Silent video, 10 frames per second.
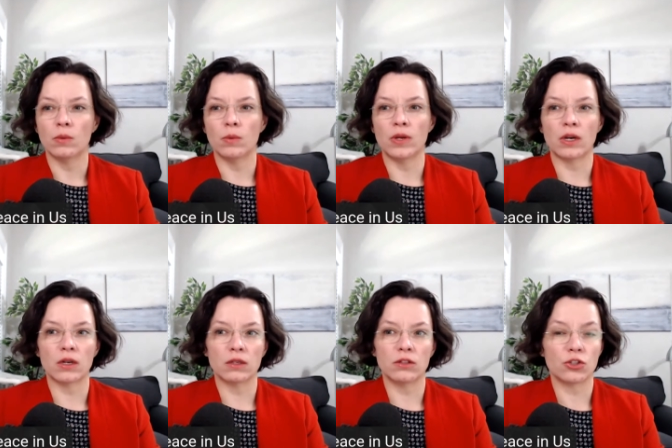We
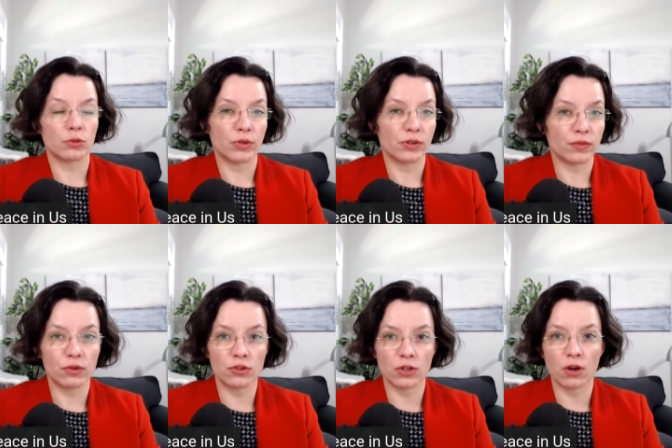are distributing
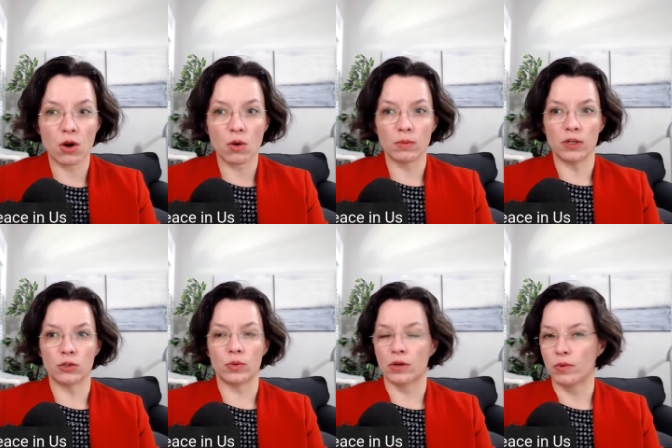food to the homeless.
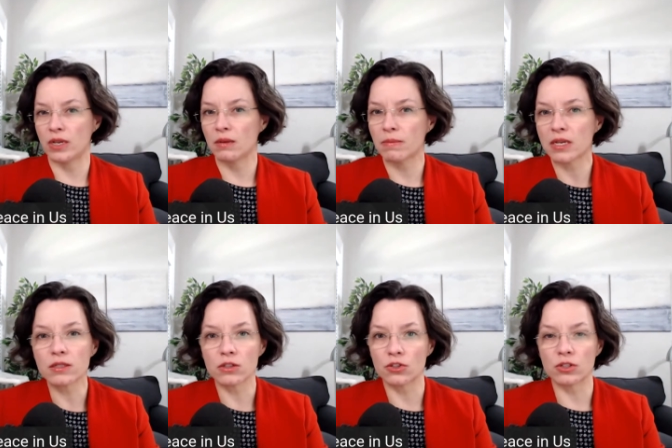We are reading
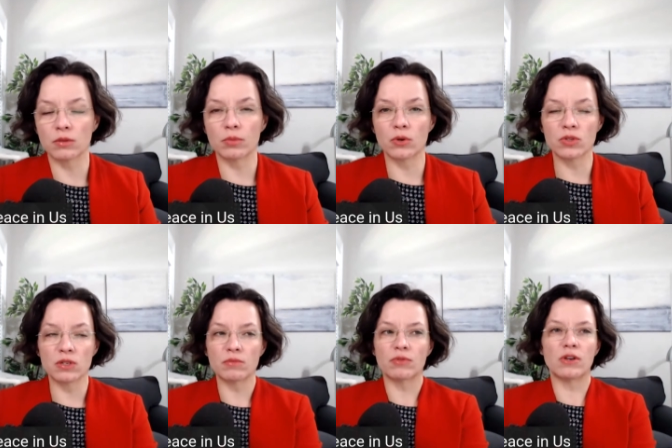messages and
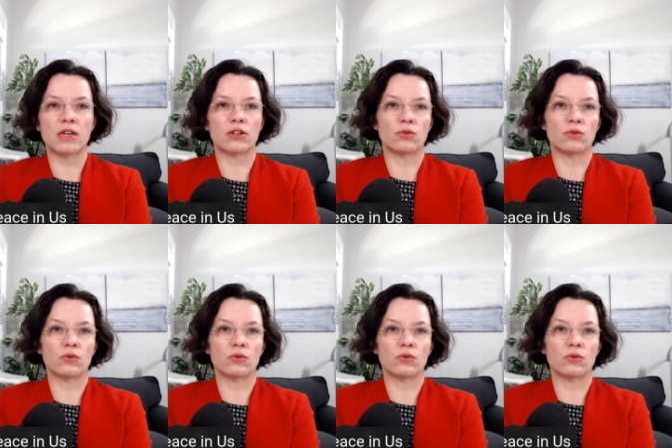posting prayers.